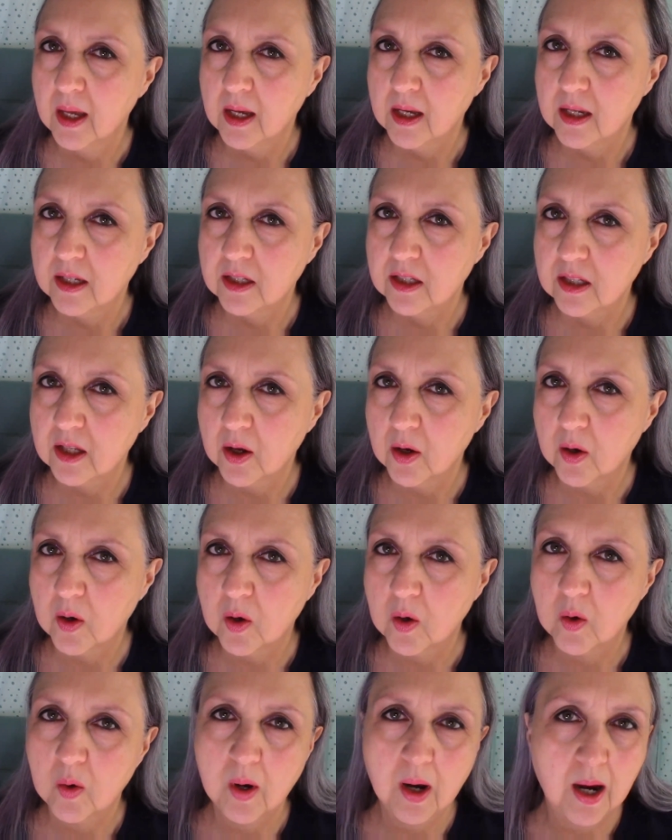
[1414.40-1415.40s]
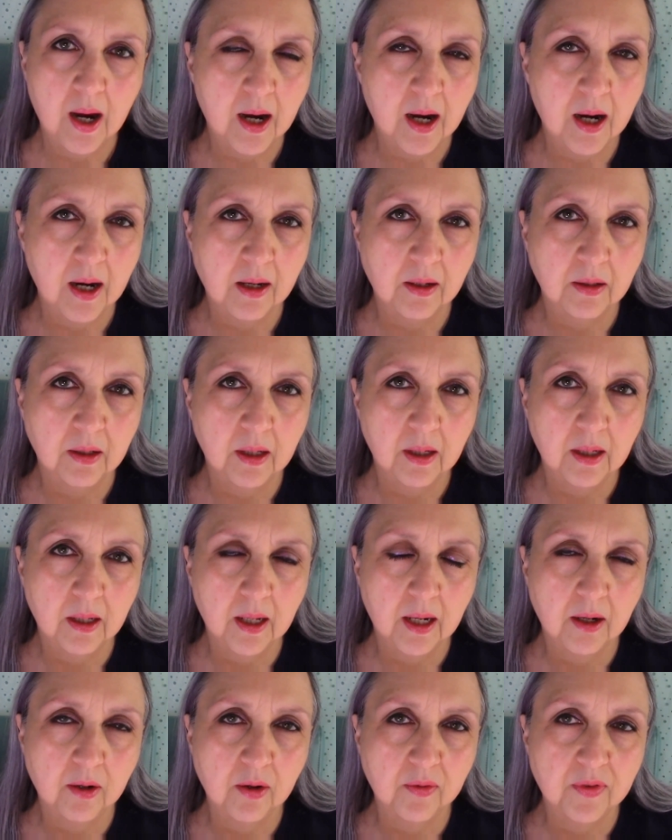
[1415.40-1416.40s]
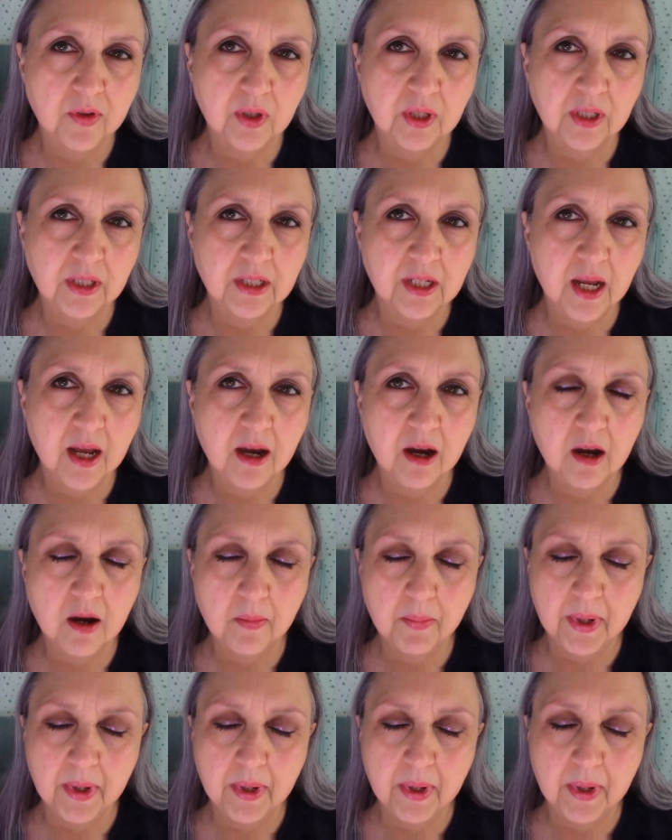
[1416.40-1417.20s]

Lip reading: So I don't know if you can tell,